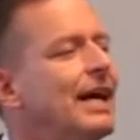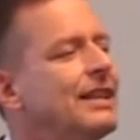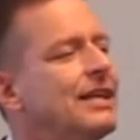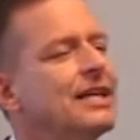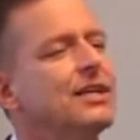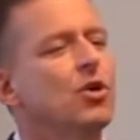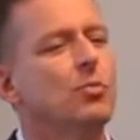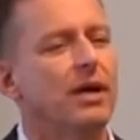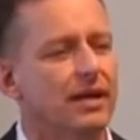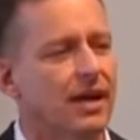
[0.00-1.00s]
At the end,
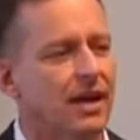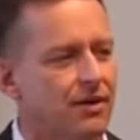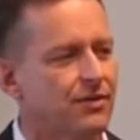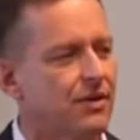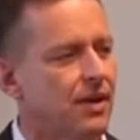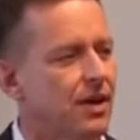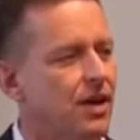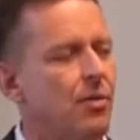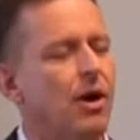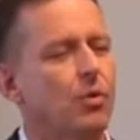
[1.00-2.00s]
nobody cares
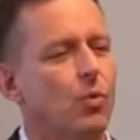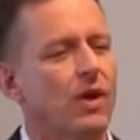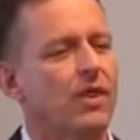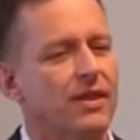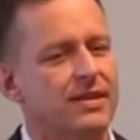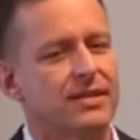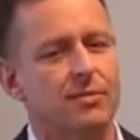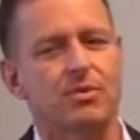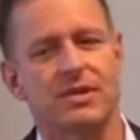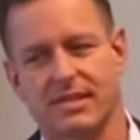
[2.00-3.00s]
about whether this
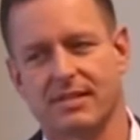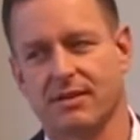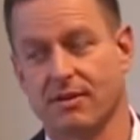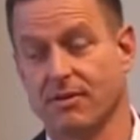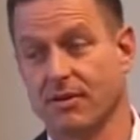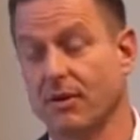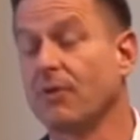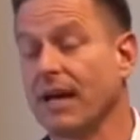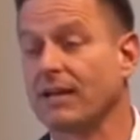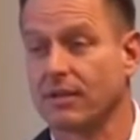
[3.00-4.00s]
number is
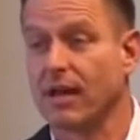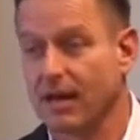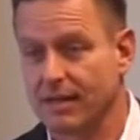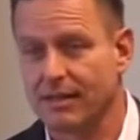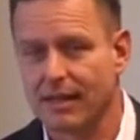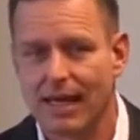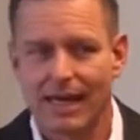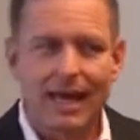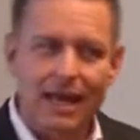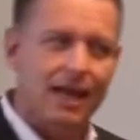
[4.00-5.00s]
correct or not.
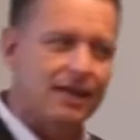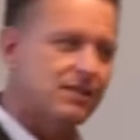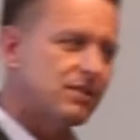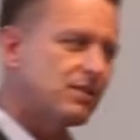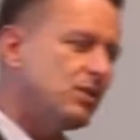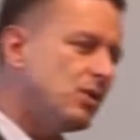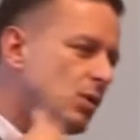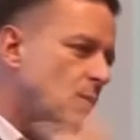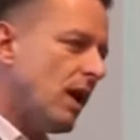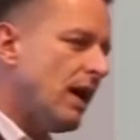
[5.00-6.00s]
It's
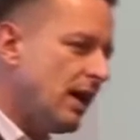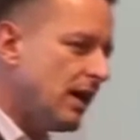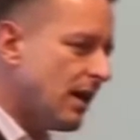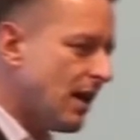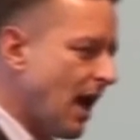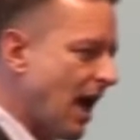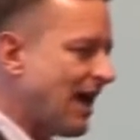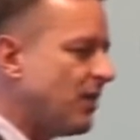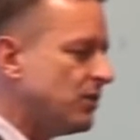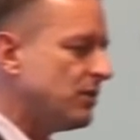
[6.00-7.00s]
your way
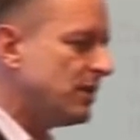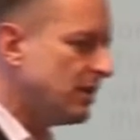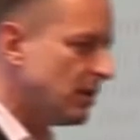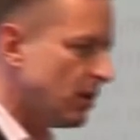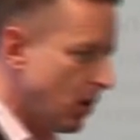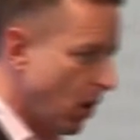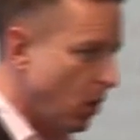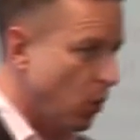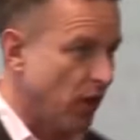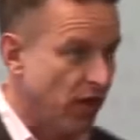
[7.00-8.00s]
how you deal
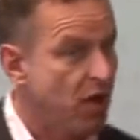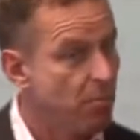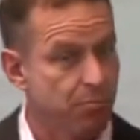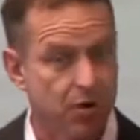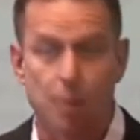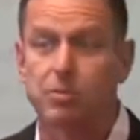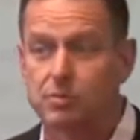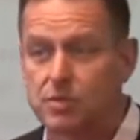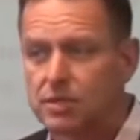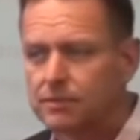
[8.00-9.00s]
with
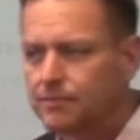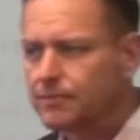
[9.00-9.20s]
problems.